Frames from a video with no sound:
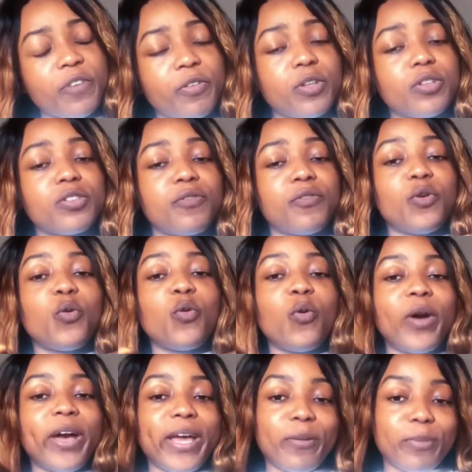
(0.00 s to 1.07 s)
For those of you who
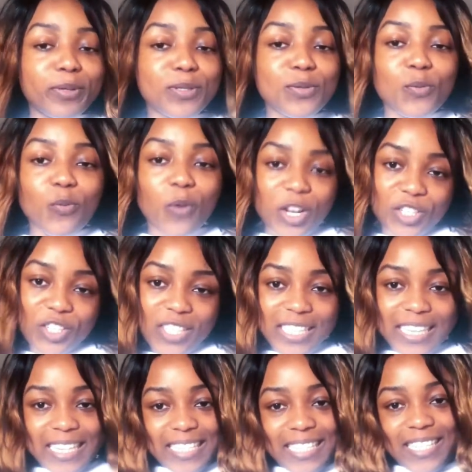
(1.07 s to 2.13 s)
were able to watch
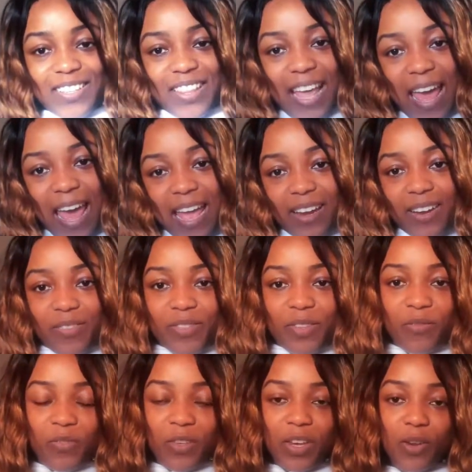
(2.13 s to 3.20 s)
till the end of
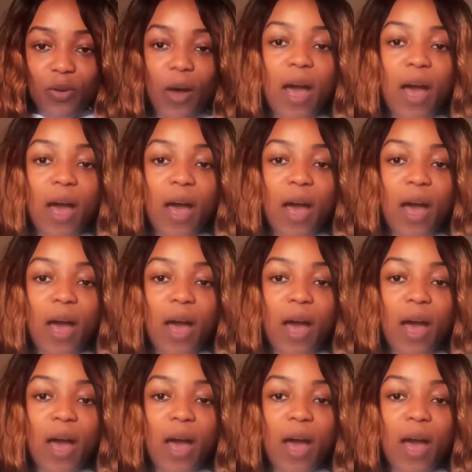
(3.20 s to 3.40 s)
the video,